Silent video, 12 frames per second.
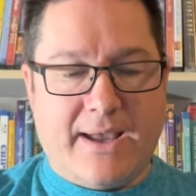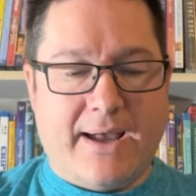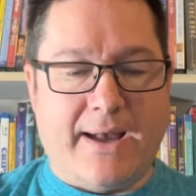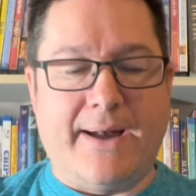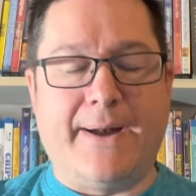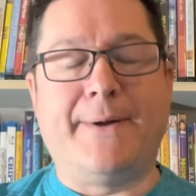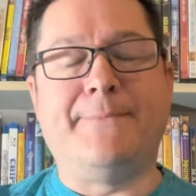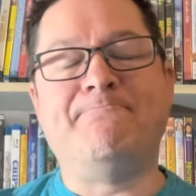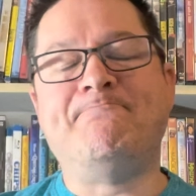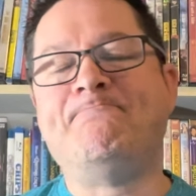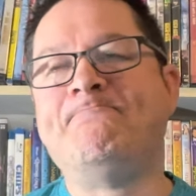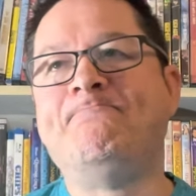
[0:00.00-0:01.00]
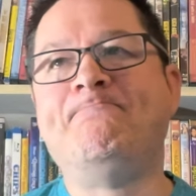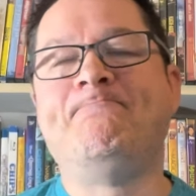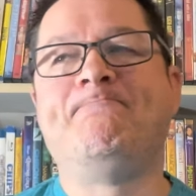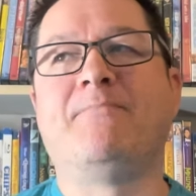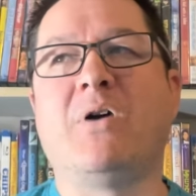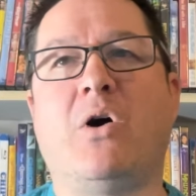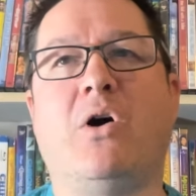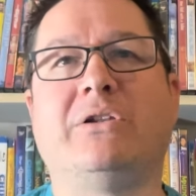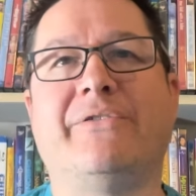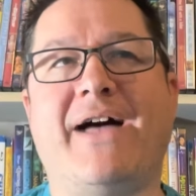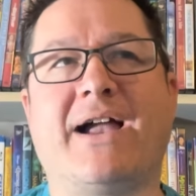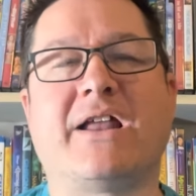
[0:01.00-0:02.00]
um, all
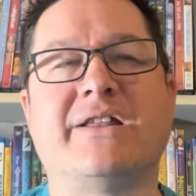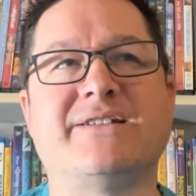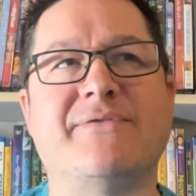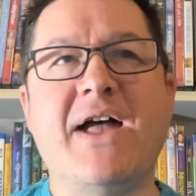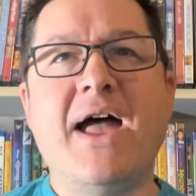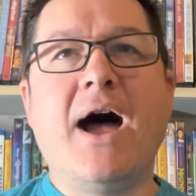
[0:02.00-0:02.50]
of that kind of stuff.